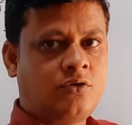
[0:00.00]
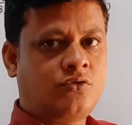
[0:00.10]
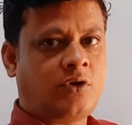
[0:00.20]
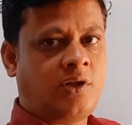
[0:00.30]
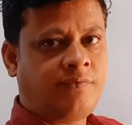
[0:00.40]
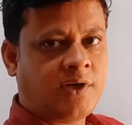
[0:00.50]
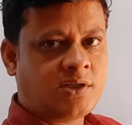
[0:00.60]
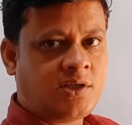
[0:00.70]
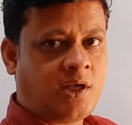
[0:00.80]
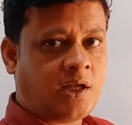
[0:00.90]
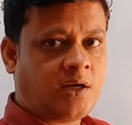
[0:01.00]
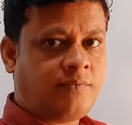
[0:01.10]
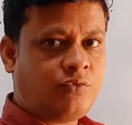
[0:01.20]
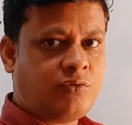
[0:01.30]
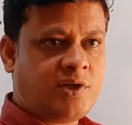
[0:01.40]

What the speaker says: So in first theorem we